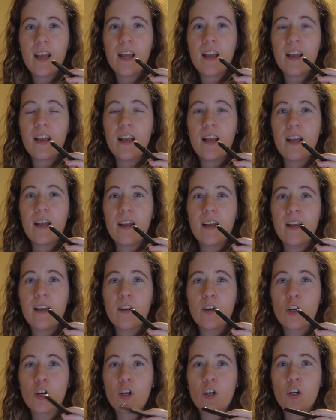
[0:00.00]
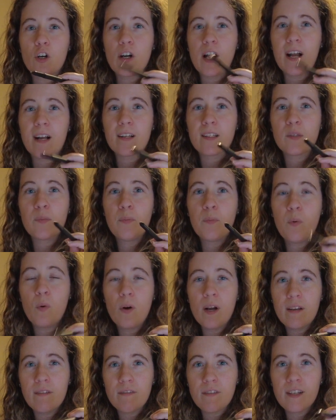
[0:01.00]
and her
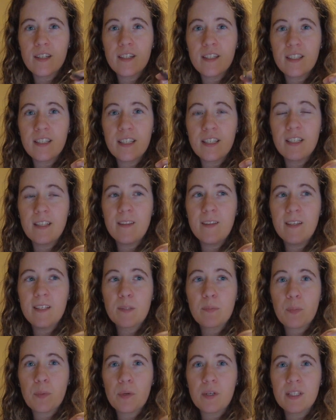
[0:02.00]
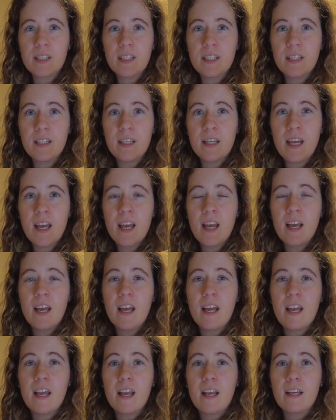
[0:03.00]
ex-boyfriend is in this prison,
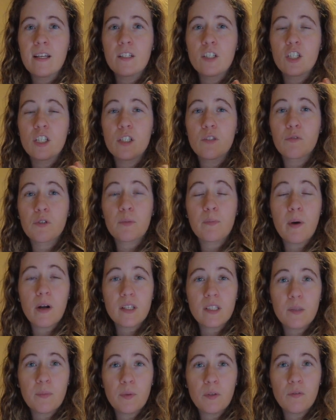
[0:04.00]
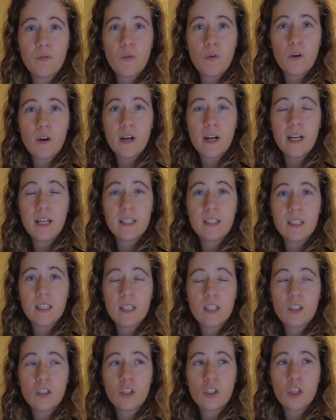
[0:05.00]
and she's responsible for it.
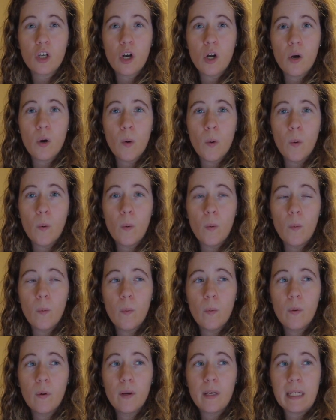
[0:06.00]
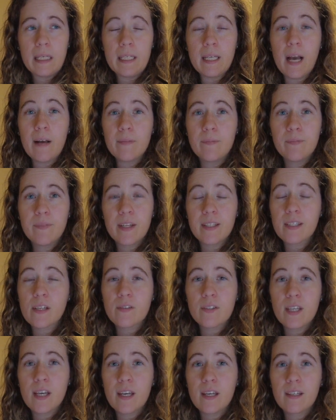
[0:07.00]
So yeah, that sounds
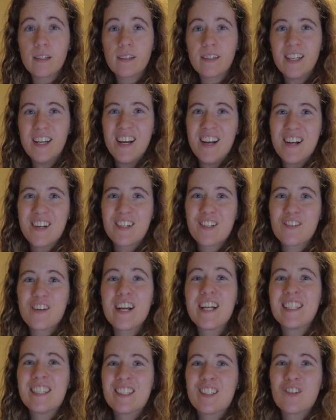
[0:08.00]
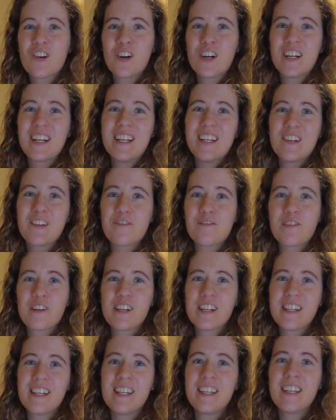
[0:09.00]
like a great story to
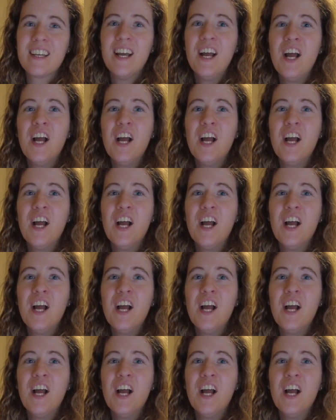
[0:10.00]
read